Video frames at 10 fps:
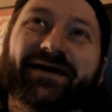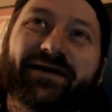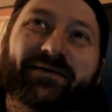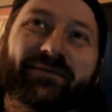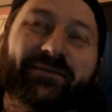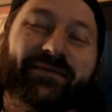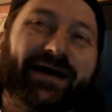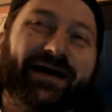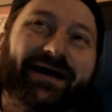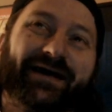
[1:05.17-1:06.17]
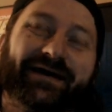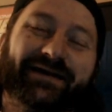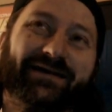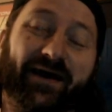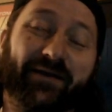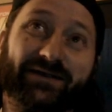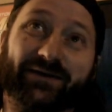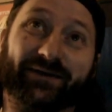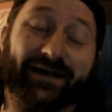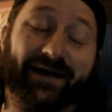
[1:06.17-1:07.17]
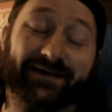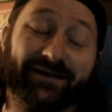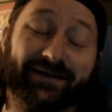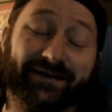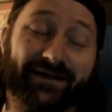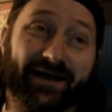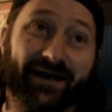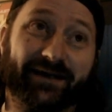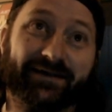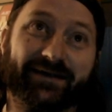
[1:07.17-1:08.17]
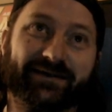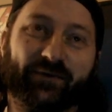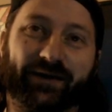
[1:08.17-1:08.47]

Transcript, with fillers: man, this episode again did not disappoint.